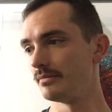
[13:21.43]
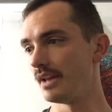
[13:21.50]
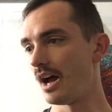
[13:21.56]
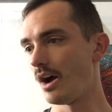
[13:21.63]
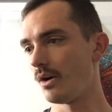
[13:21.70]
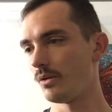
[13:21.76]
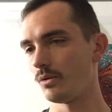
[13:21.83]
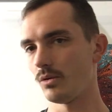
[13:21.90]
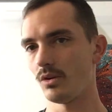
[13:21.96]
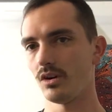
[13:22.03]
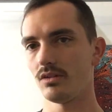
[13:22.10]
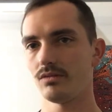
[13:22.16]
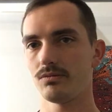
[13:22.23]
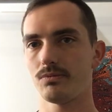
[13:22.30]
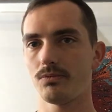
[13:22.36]
Now,
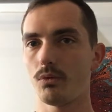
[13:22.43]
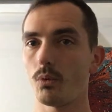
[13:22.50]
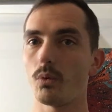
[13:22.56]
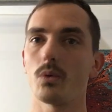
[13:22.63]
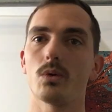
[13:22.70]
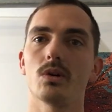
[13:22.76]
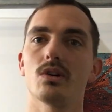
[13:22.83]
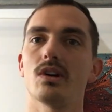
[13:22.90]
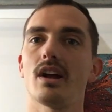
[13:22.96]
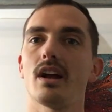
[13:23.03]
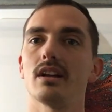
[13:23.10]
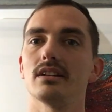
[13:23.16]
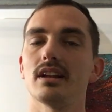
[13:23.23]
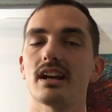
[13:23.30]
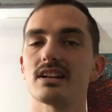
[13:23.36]
for,
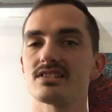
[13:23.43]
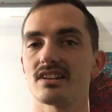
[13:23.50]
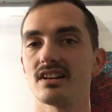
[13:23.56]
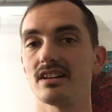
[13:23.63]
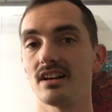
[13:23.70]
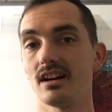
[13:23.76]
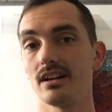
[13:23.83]
like I said,